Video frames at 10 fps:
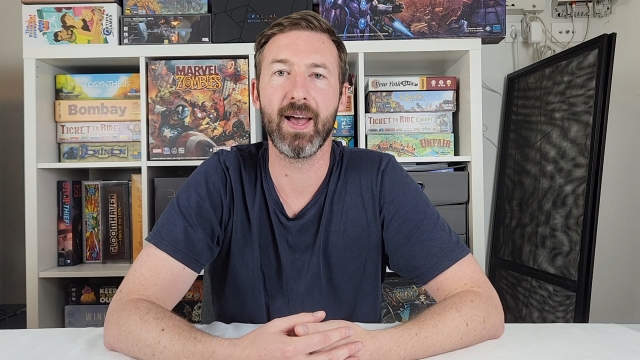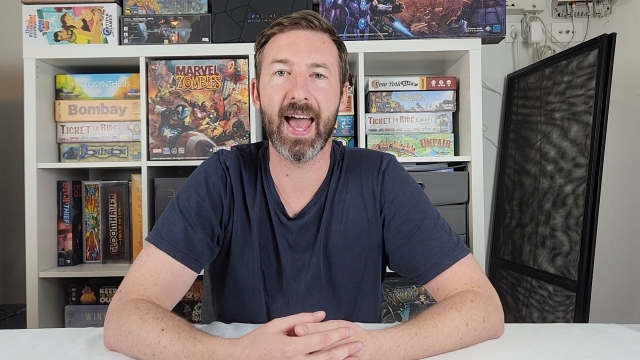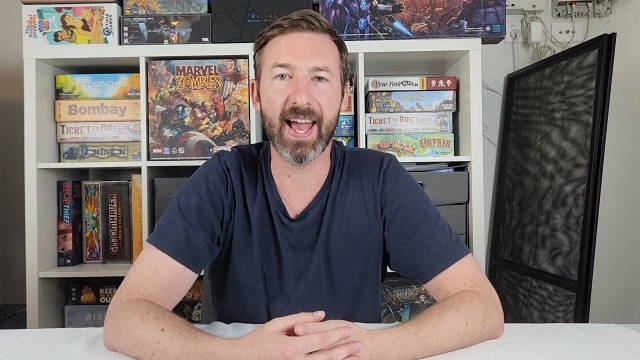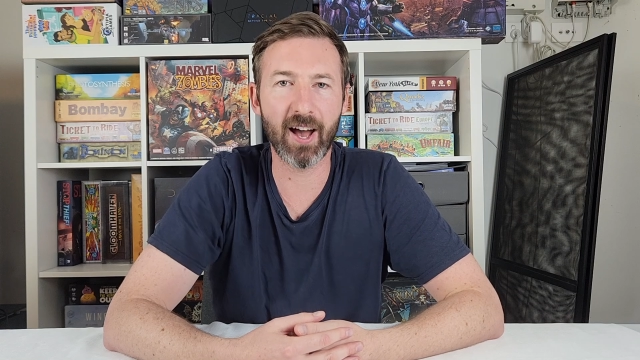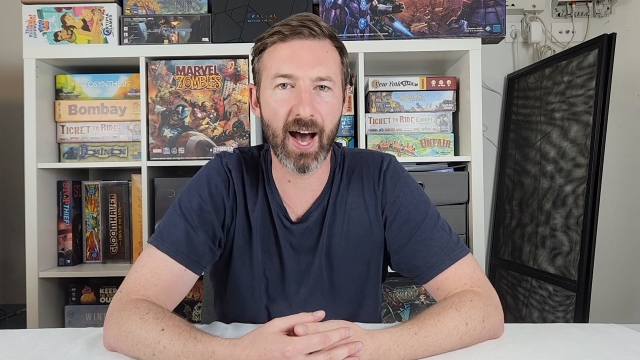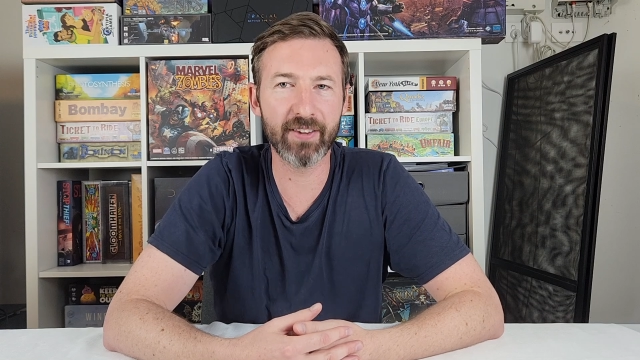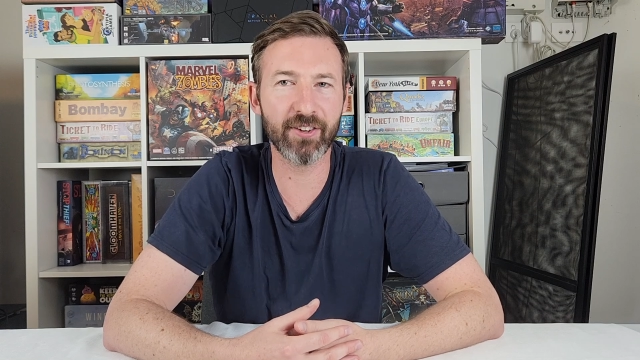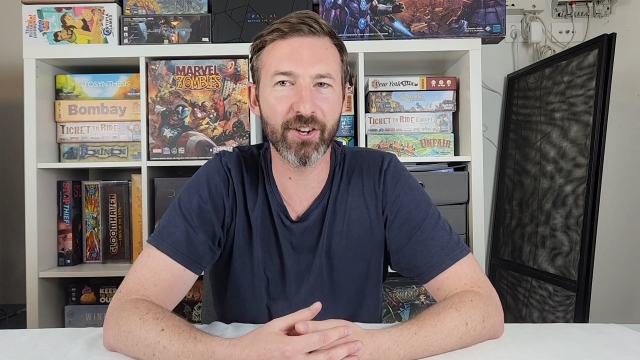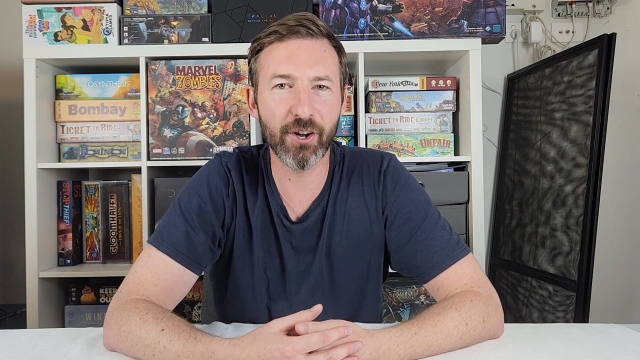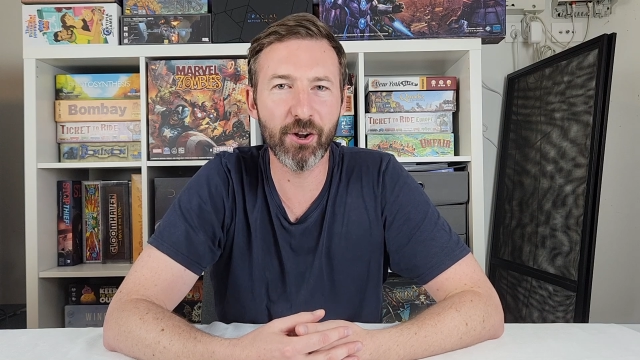Hey guys, I
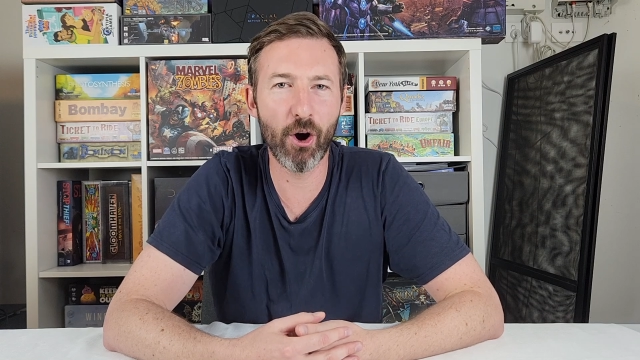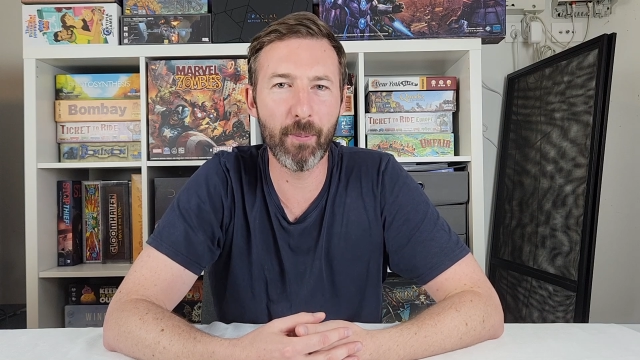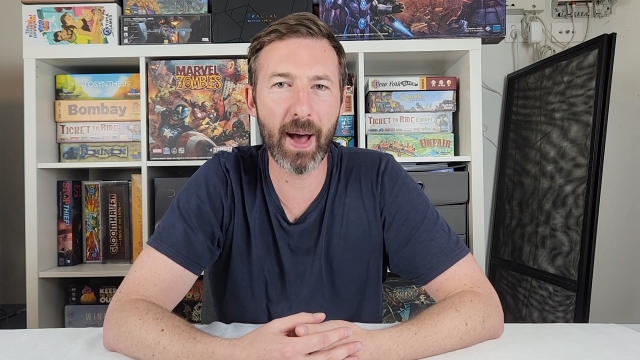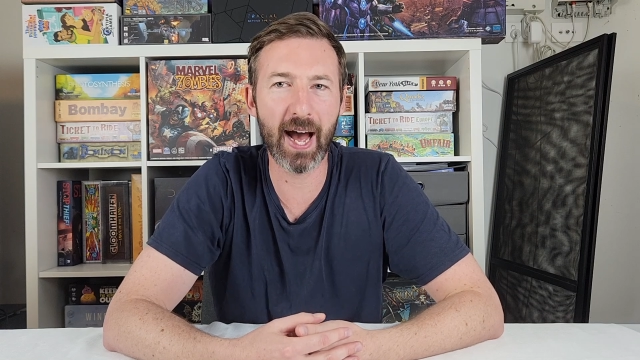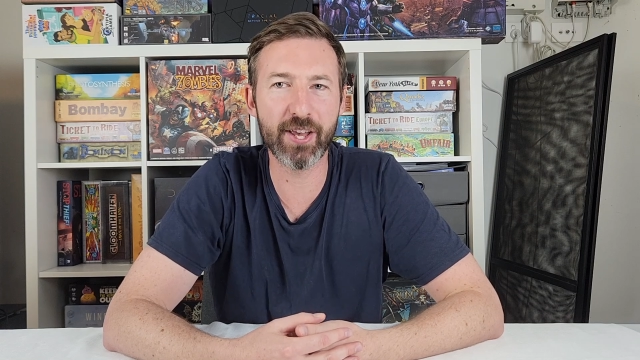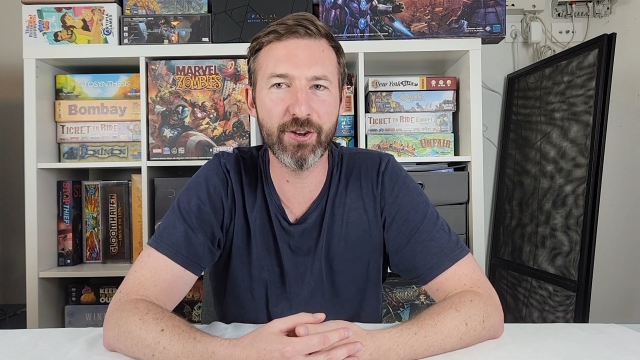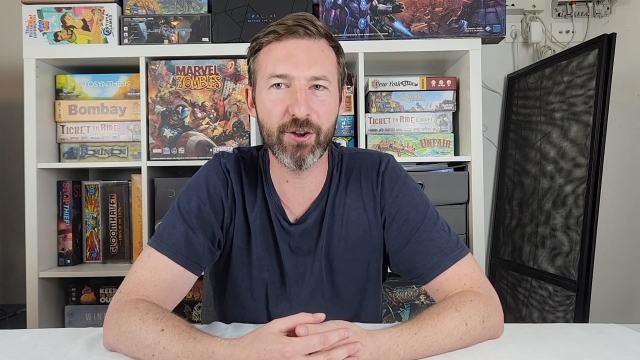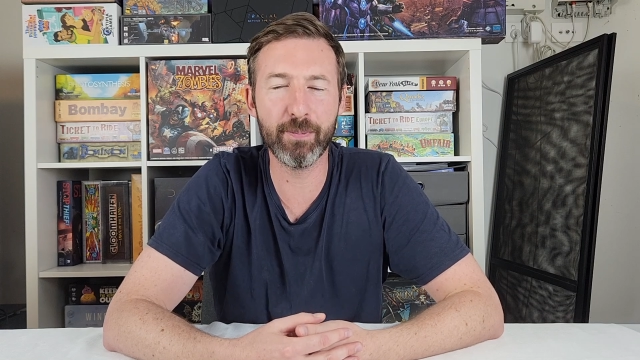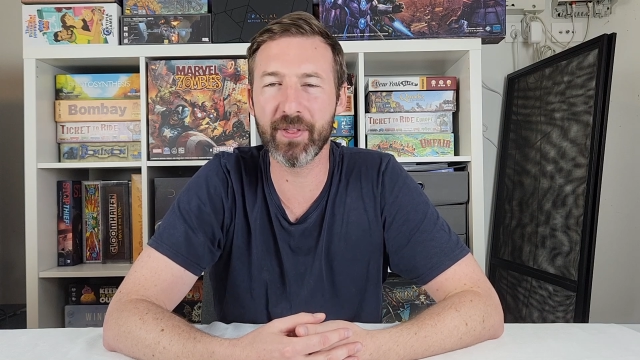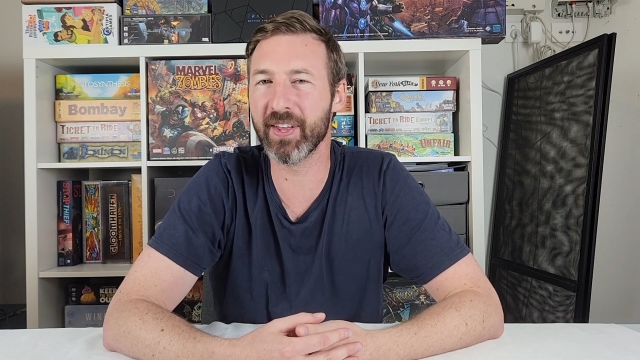don't know about
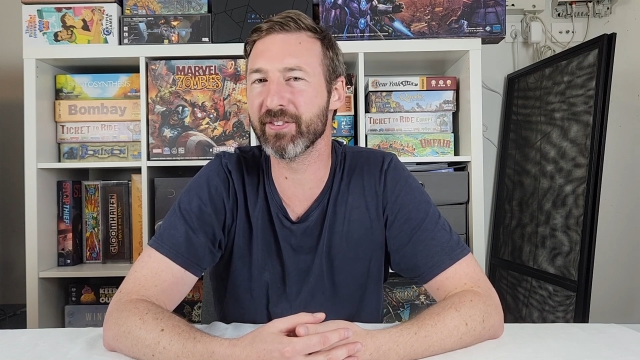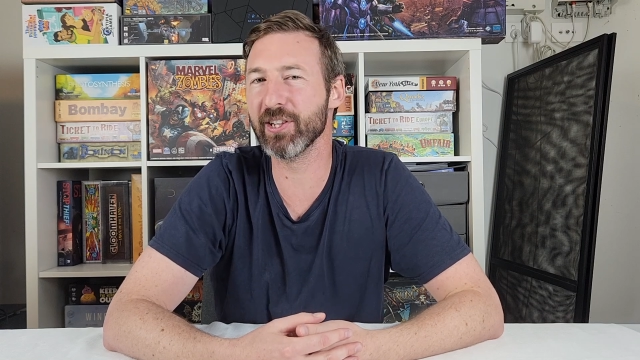you, but there's a